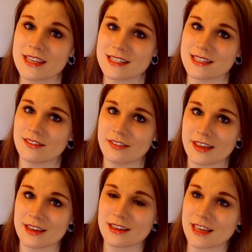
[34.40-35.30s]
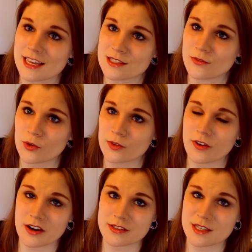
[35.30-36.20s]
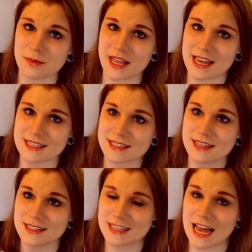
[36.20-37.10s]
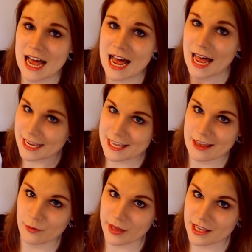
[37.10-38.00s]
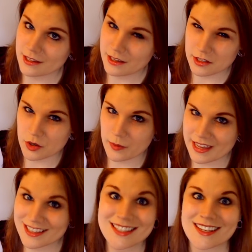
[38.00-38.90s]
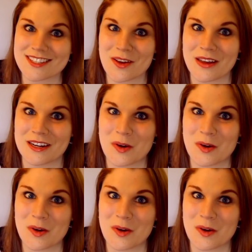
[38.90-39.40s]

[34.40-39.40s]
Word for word: This little thing is full of art supplies. I can't wait. Can you wait? So let's go ahead and